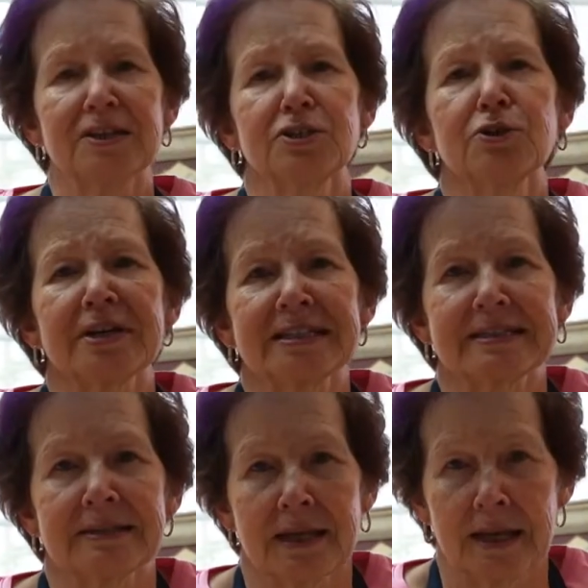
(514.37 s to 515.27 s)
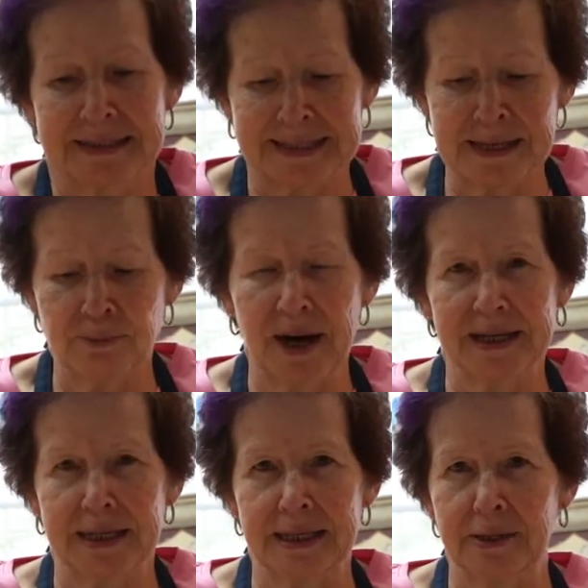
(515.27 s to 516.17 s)
as you can see right
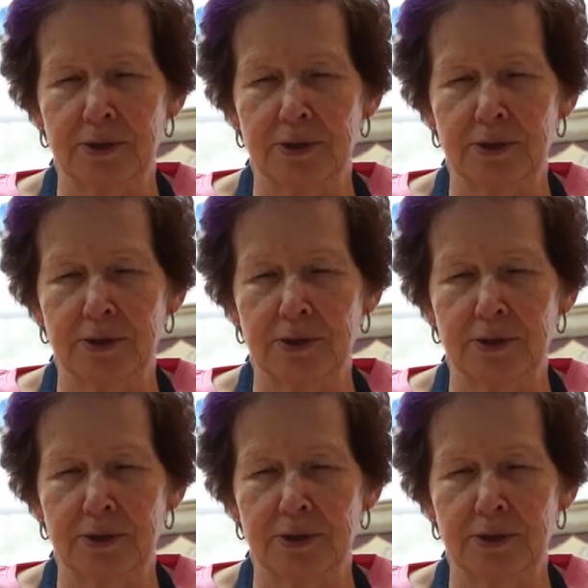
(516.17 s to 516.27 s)
here,